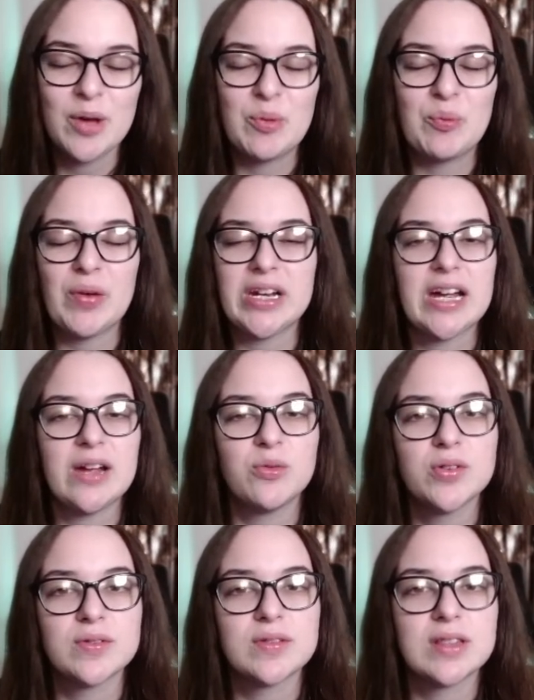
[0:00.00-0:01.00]
But I
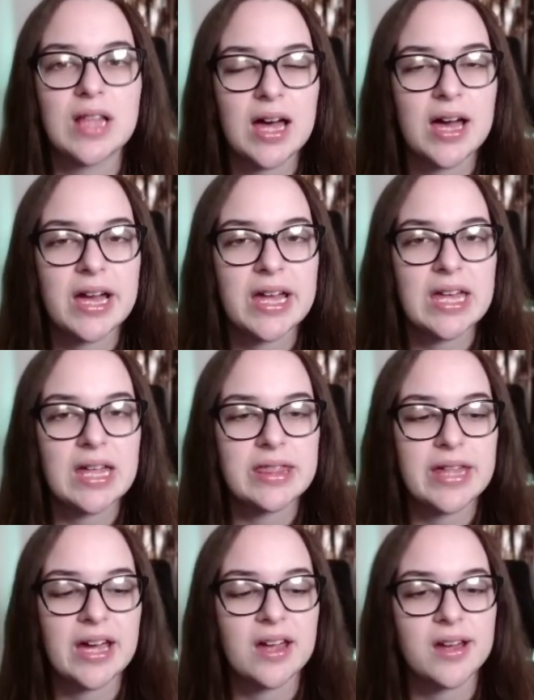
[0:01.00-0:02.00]
won't lie
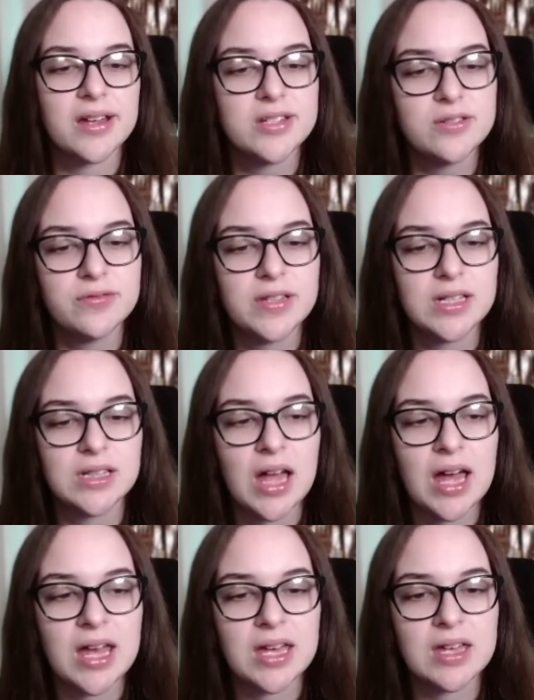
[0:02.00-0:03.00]
that I do feel
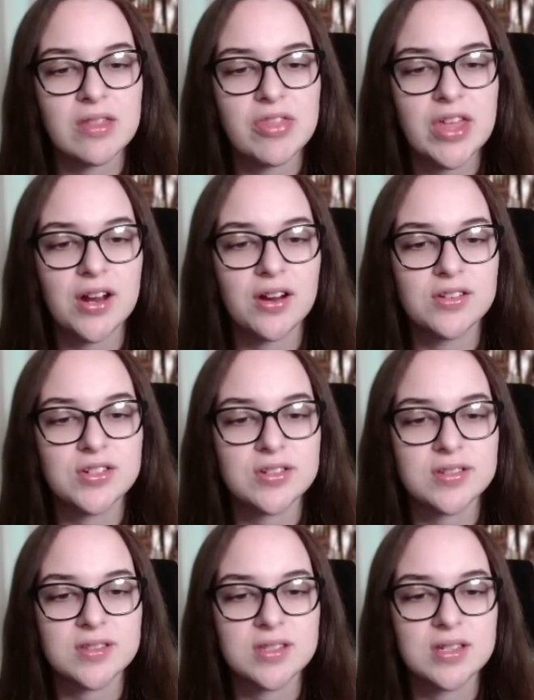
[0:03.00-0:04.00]
like they're
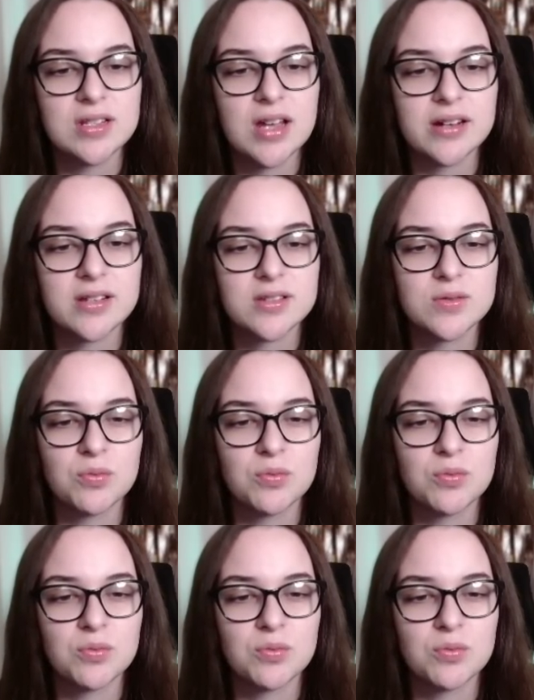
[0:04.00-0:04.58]
just not as